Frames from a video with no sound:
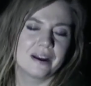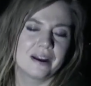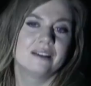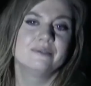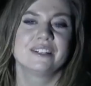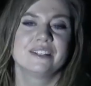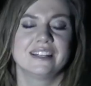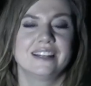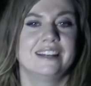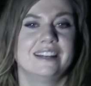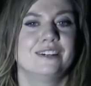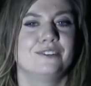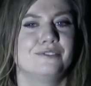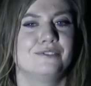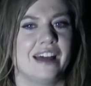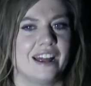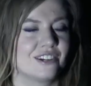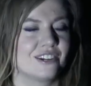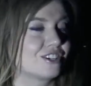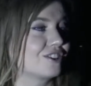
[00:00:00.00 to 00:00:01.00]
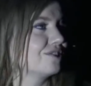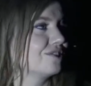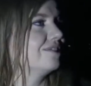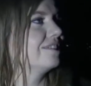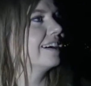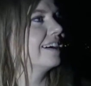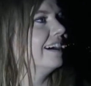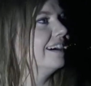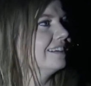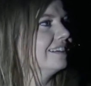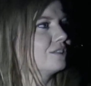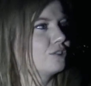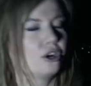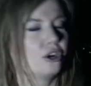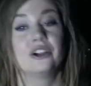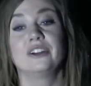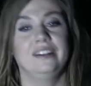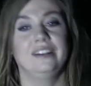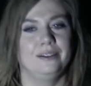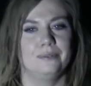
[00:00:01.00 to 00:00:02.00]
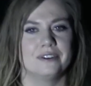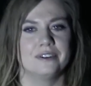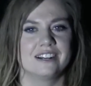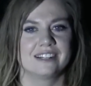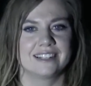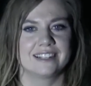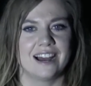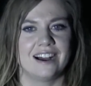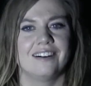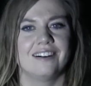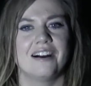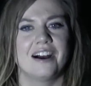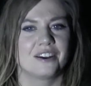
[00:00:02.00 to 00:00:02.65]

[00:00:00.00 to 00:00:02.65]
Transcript: way up to the hill. That shortcut totally worked out.